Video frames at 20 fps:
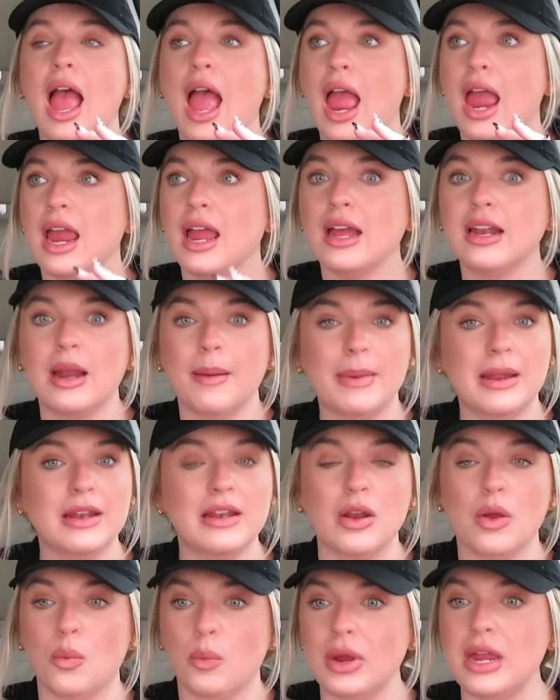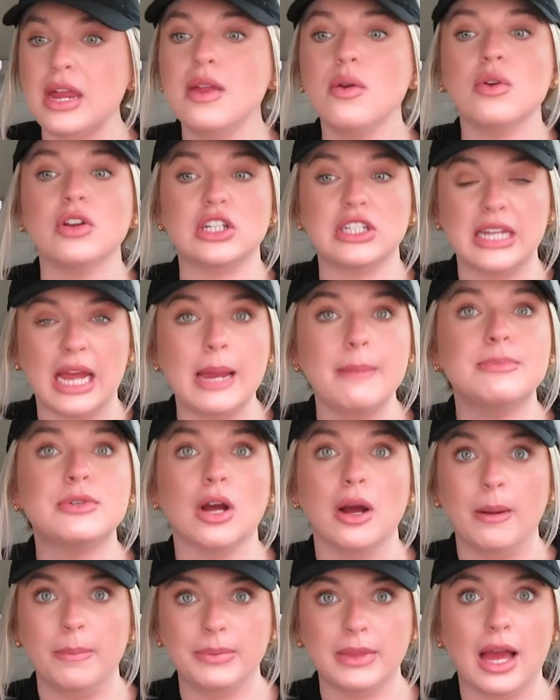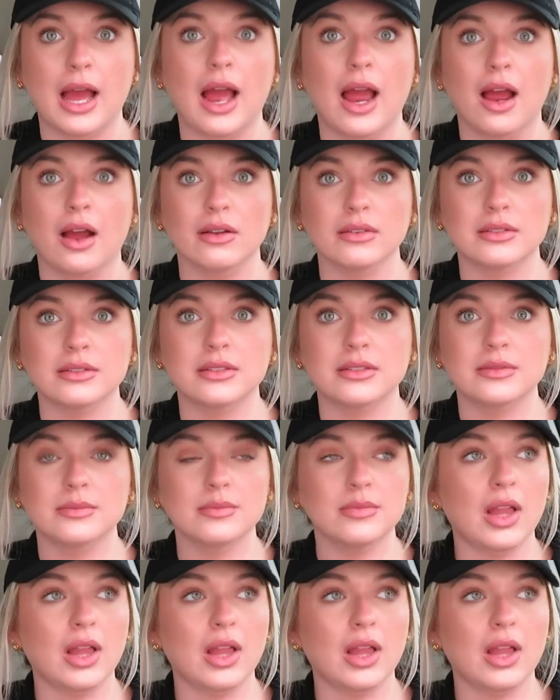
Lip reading: And I mean, we taped up that house.